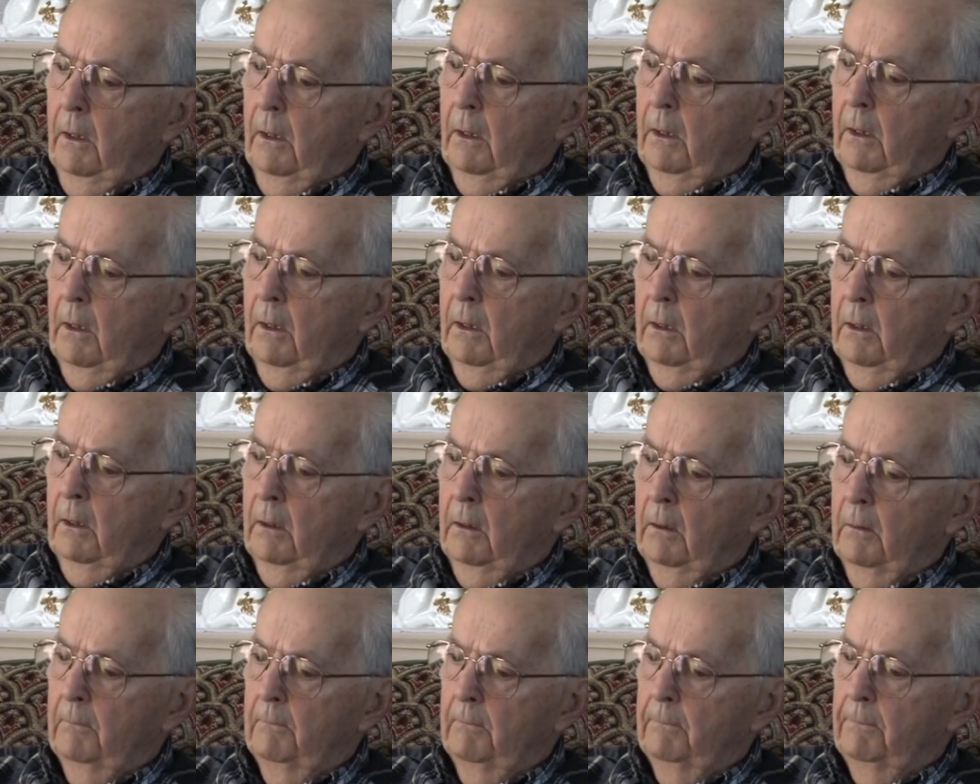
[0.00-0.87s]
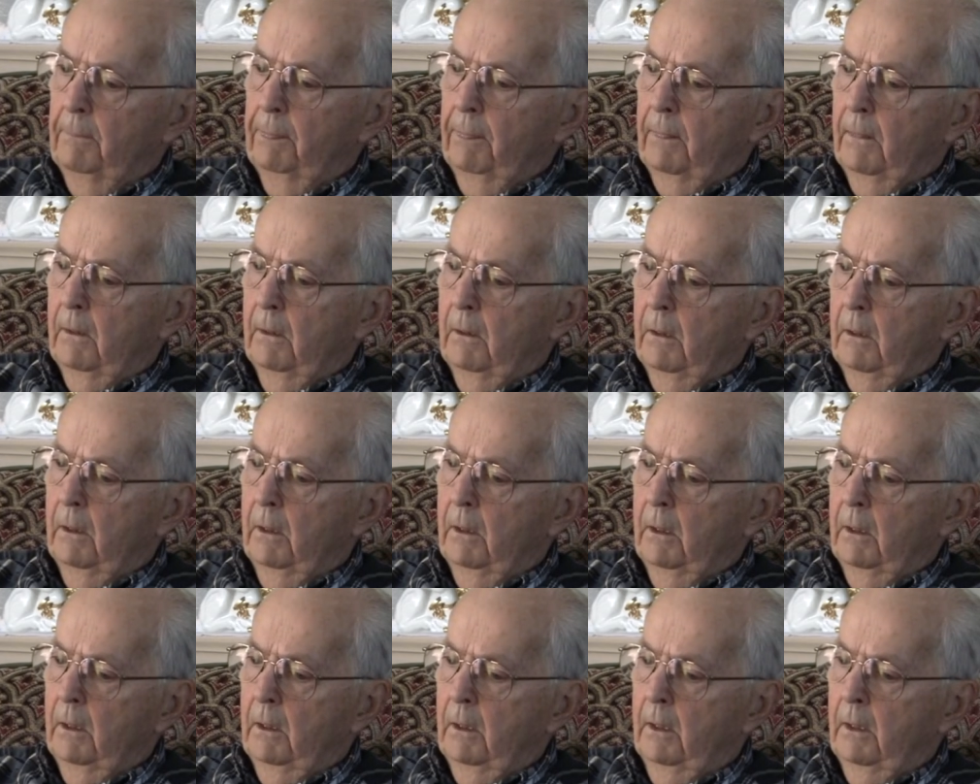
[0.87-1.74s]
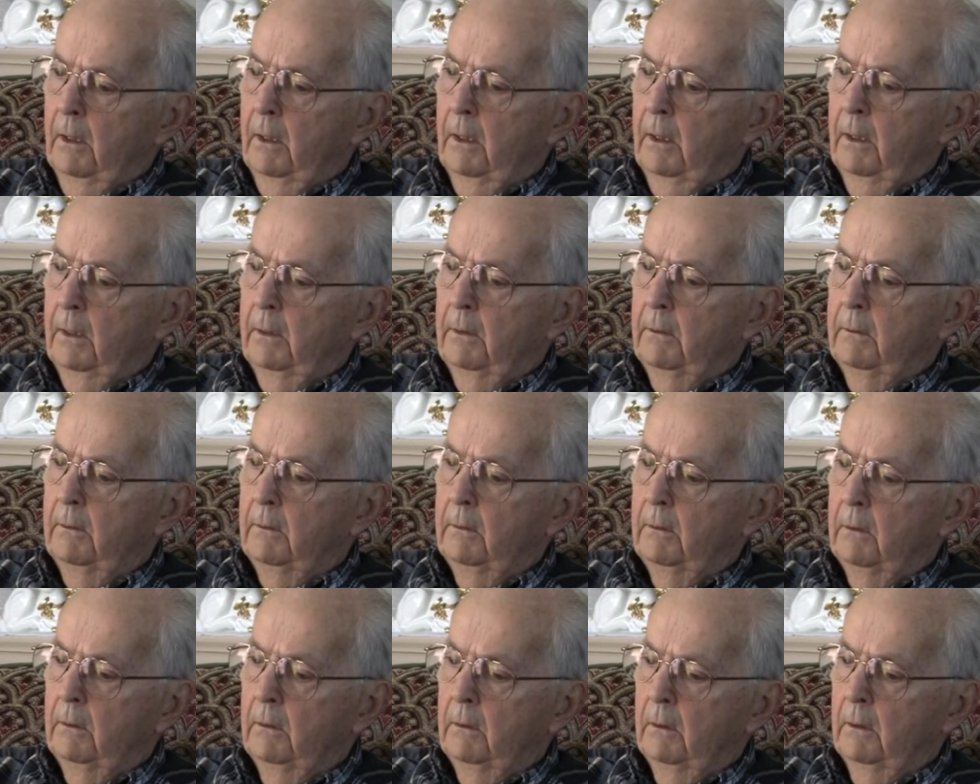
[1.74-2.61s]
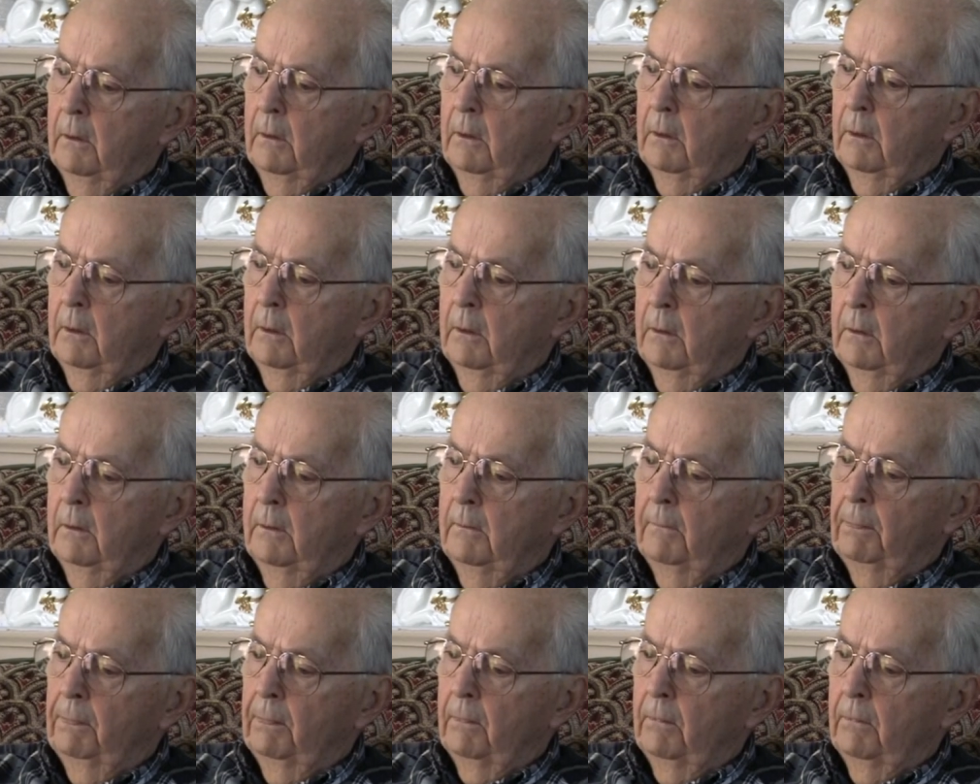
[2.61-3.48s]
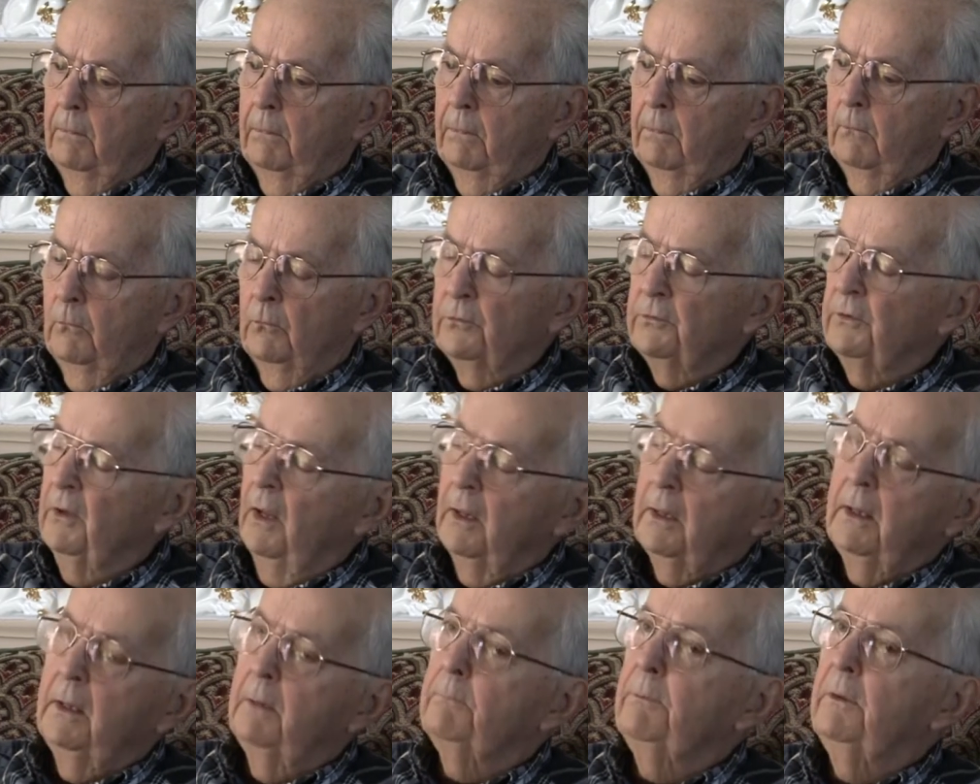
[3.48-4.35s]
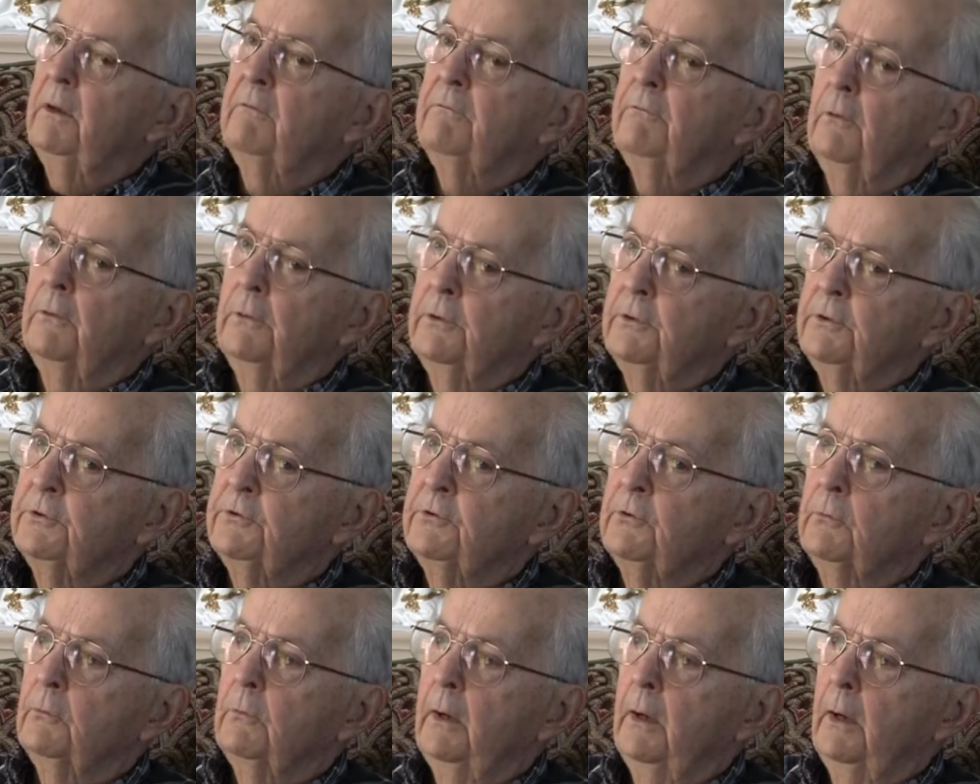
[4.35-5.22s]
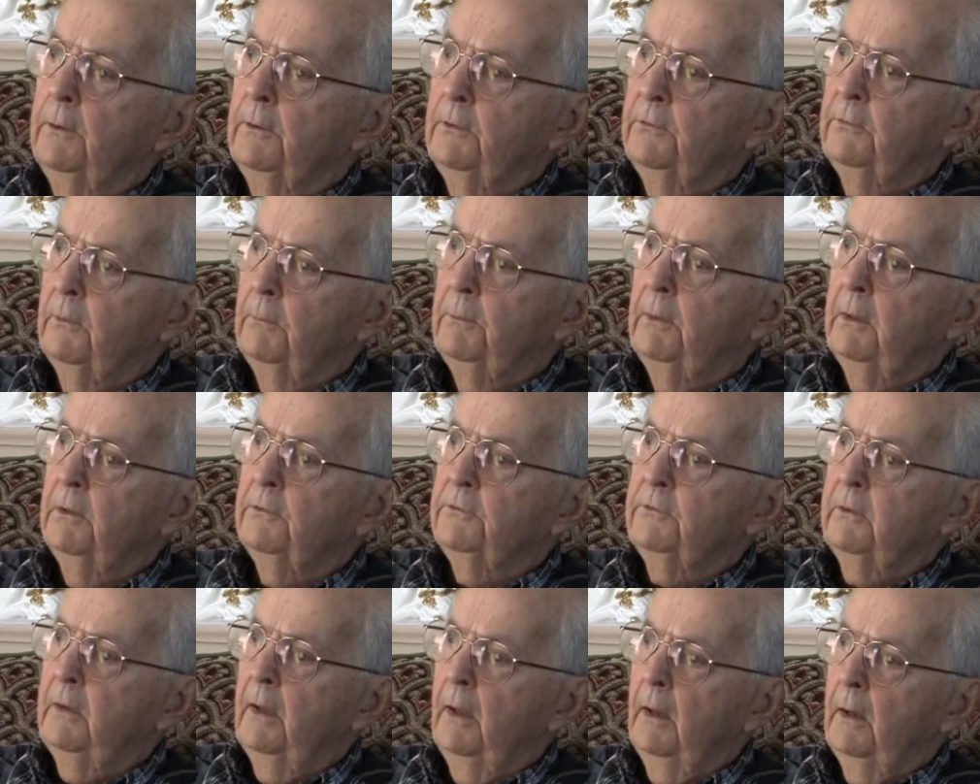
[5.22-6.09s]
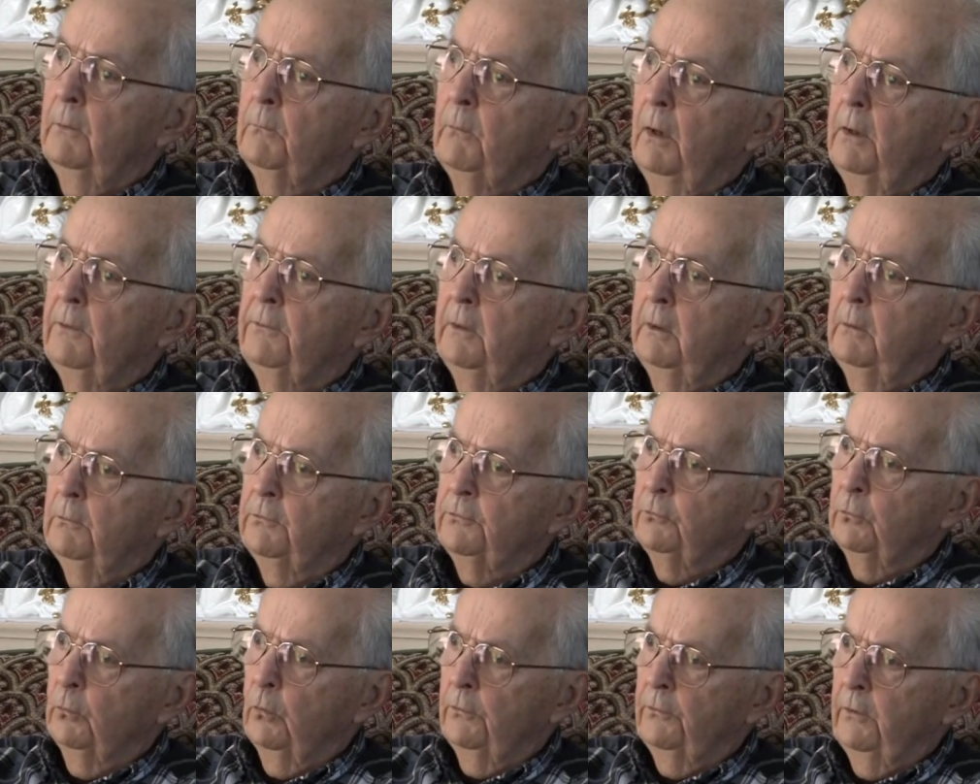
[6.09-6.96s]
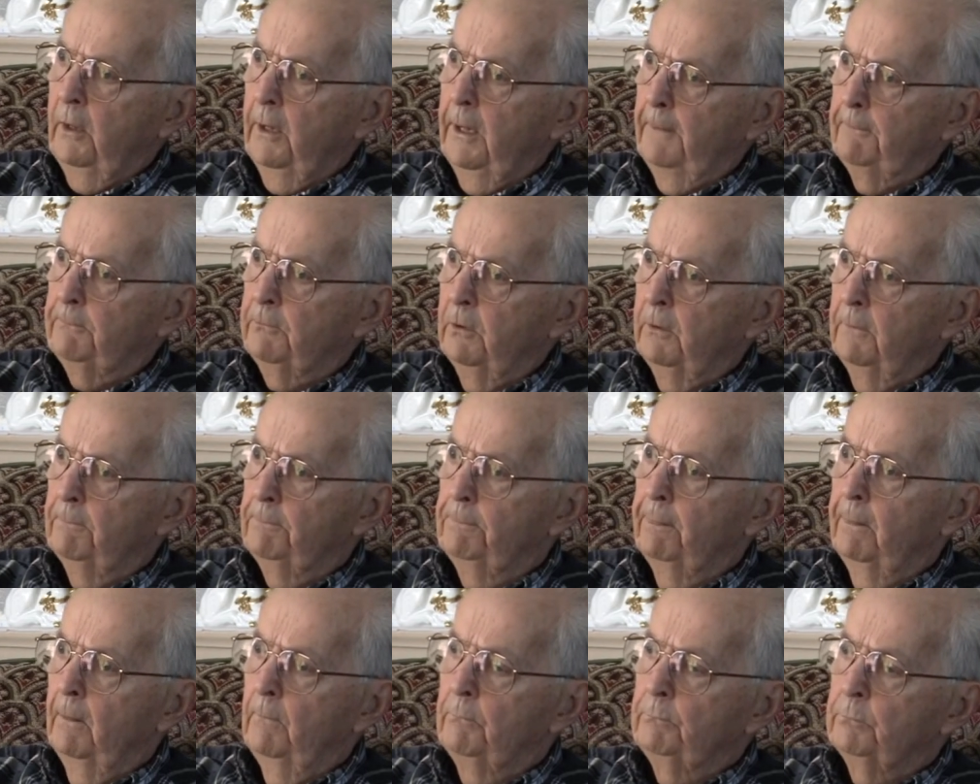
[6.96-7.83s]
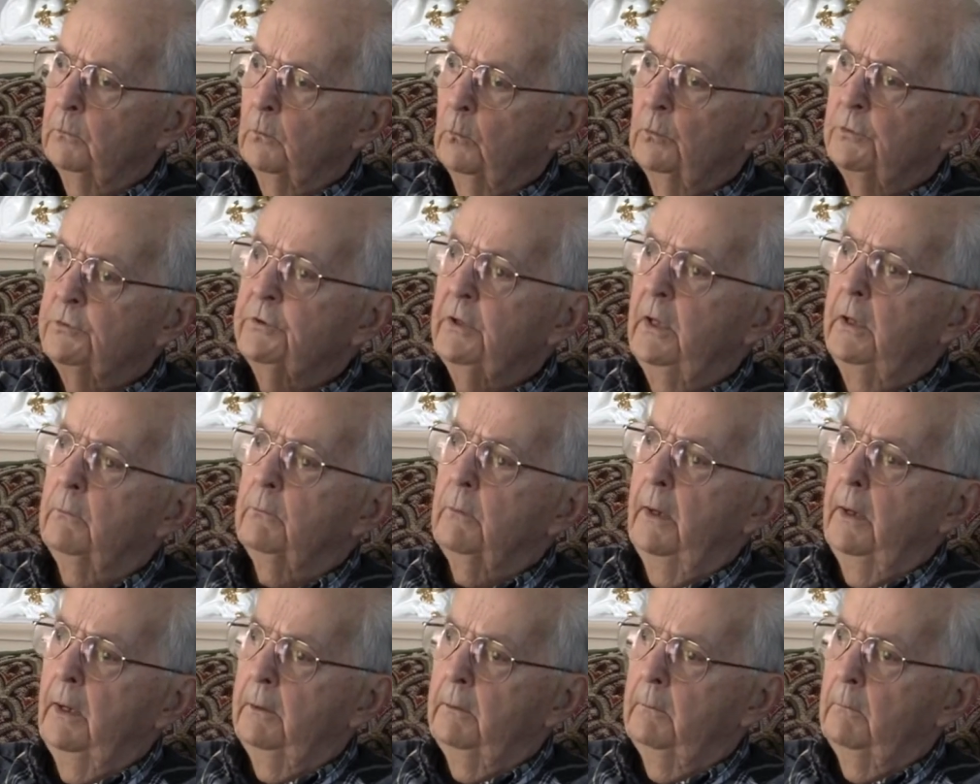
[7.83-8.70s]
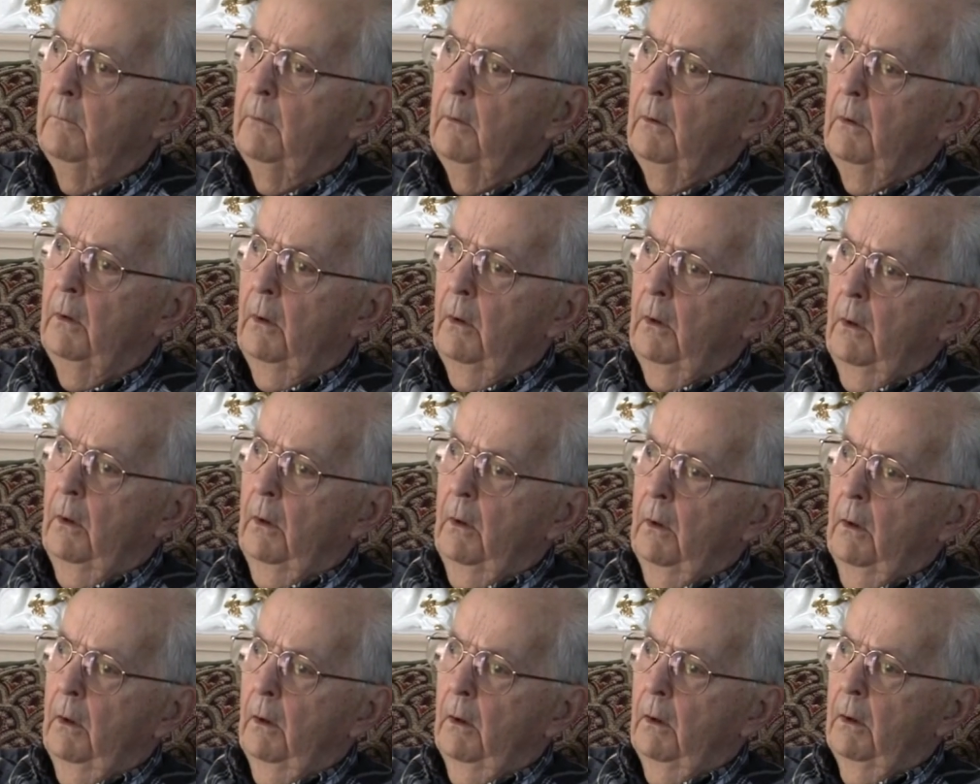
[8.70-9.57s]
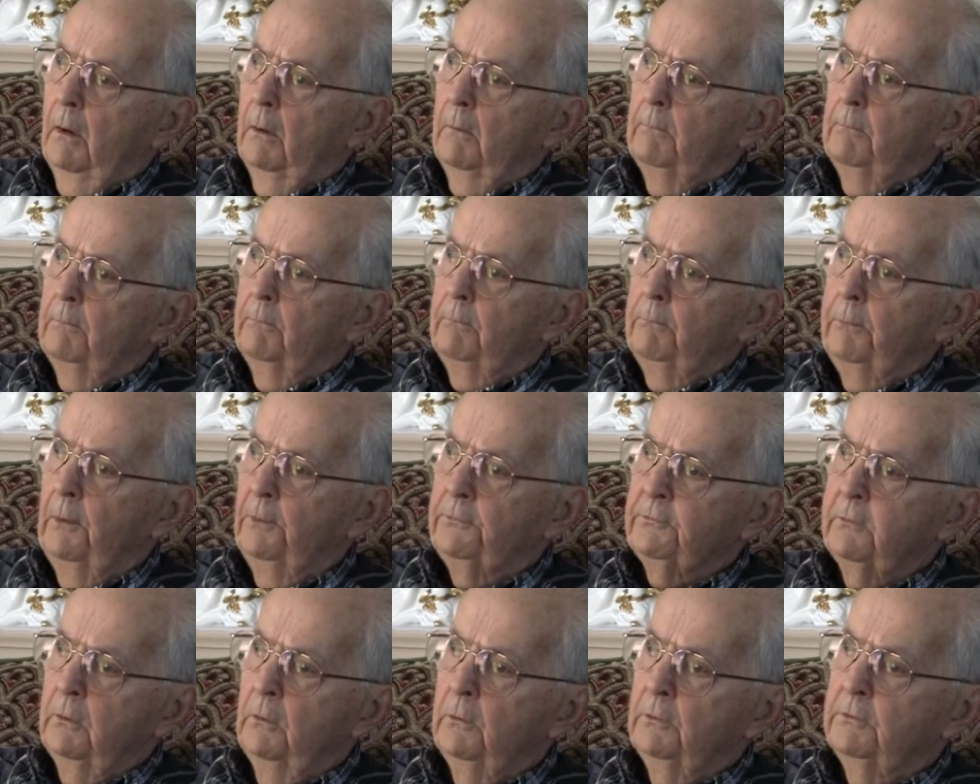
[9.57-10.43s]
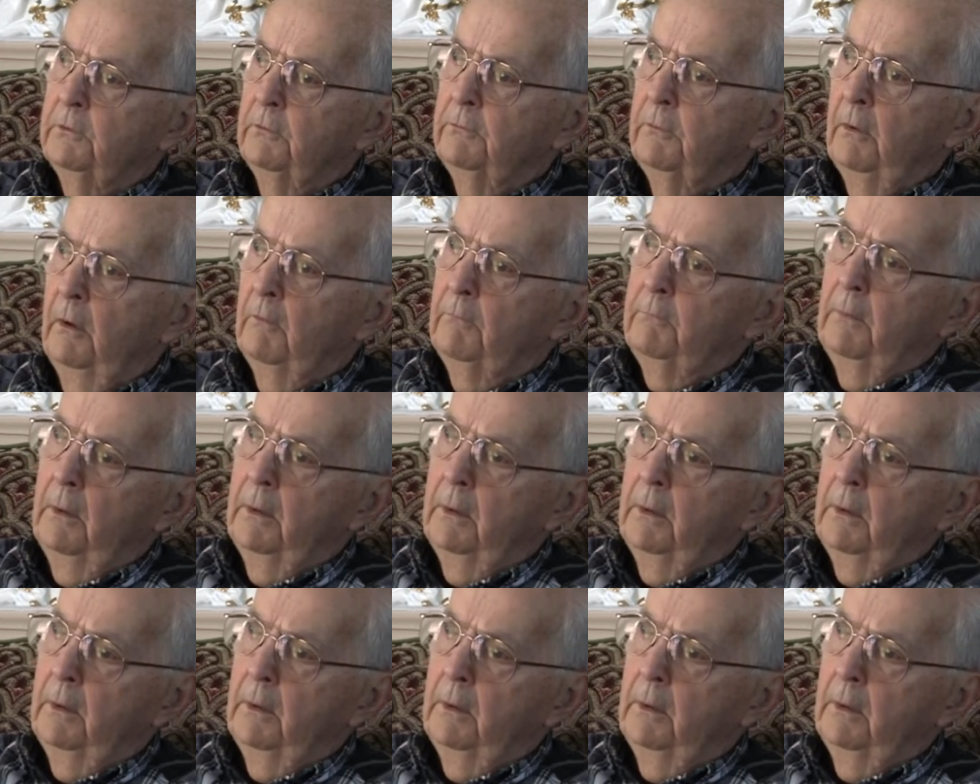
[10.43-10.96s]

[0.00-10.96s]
um, and uh, there were not any big villages around us. The biggest town I think was Northampton, which they ran uh, busloads of, of,